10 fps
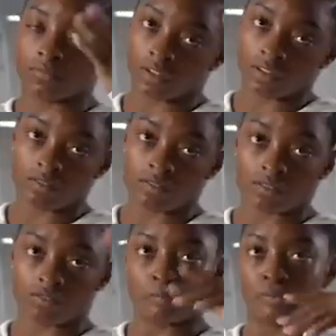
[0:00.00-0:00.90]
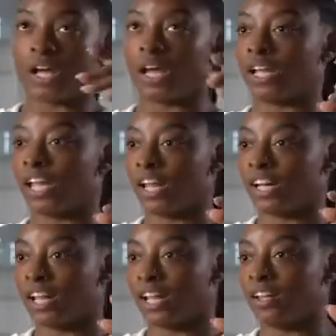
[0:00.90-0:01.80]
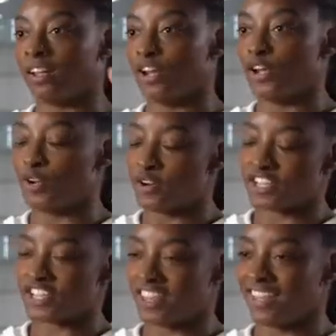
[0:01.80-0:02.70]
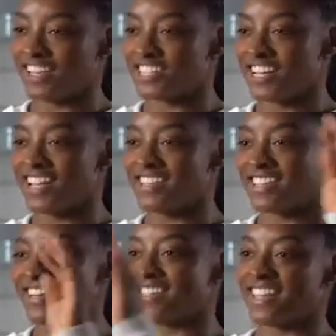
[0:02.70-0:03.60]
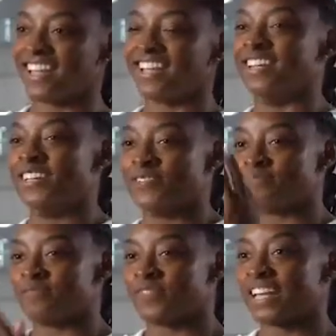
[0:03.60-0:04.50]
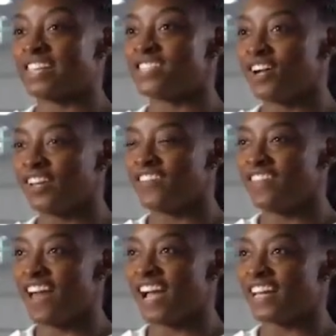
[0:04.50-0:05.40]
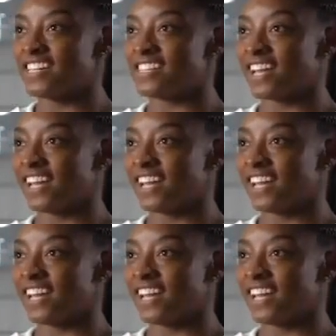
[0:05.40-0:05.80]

there goes this brat again, like, who does she think she is? And it's like, it's not even that. It's